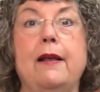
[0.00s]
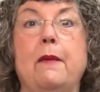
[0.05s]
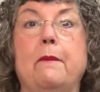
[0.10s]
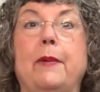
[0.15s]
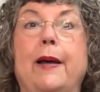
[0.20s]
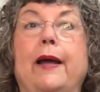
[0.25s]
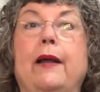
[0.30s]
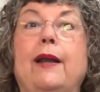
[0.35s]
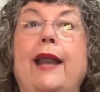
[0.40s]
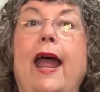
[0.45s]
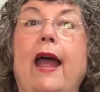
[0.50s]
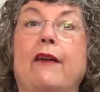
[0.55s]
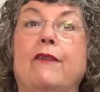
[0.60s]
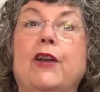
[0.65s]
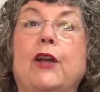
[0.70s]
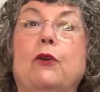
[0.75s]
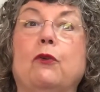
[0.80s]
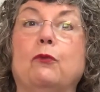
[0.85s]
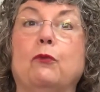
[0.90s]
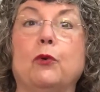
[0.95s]
but
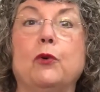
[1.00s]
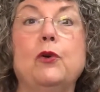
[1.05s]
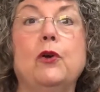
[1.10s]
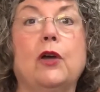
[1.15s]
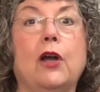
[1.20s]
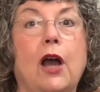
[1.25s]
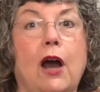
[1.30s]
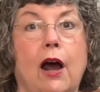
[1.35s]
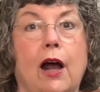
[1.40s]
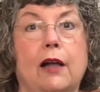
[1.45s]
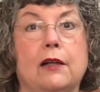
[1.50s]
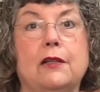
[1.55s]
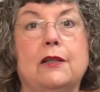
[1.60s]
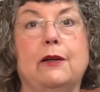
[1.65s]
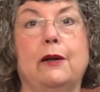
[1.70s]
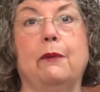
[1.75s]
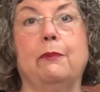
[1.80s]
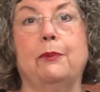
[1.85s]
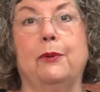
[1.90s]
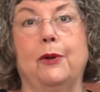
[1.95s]
having a root cause
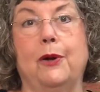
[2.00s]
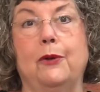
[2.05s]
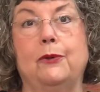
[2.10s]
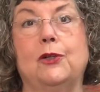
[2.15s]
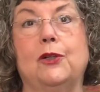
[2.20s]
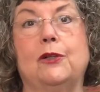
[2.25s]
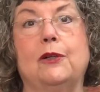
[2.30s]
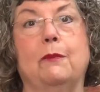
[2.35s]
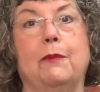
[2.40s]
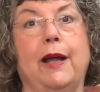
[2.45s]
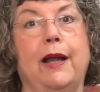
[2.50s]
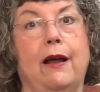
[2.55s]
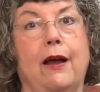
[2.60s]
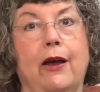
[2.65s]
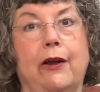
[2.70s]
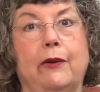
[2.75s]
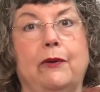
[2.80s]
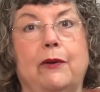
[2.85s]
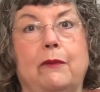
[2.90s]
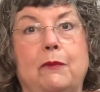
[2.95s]
approach to my
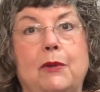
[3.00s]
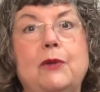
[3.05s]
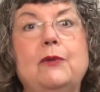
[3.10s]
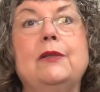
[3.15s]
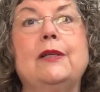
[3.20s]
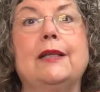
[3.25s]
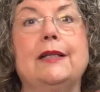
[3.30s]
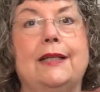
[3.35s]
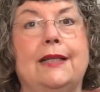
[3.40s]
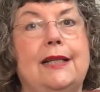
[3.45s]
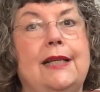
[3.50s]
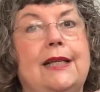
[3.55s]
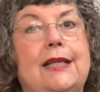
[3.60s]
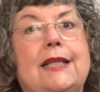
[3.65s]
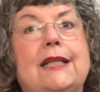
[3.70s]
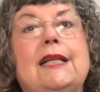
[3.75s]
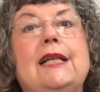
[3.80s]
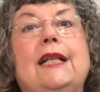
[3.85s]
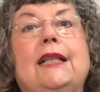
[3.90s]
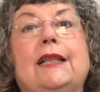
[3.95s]
autoimmune
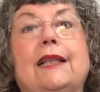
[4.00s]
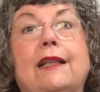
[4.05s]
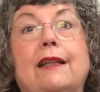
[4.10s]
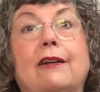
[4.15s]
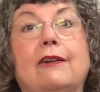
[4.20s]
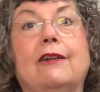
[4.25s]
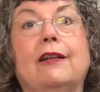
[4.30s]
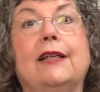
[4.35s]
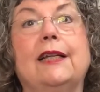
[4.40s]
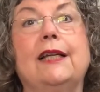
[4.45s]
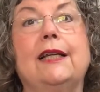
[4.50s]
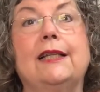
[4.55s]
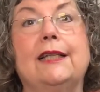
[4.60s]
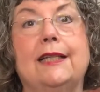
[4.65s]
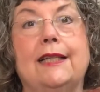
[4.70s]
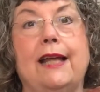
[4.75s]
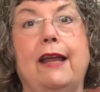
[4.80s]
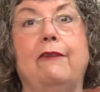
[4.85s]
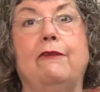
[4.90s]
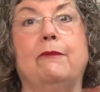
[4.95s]
disease literally
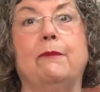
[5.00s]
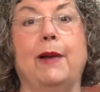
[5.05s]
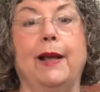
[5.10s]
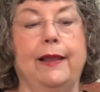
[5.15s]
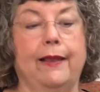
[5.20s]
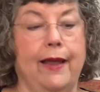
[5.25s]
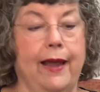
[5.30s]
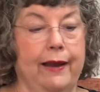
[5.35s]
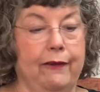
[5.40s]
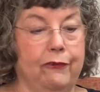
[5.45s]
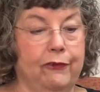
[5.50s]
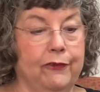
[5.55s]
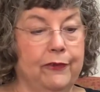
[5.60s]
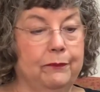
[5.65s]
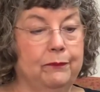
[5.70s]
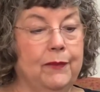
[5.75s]
saved my life.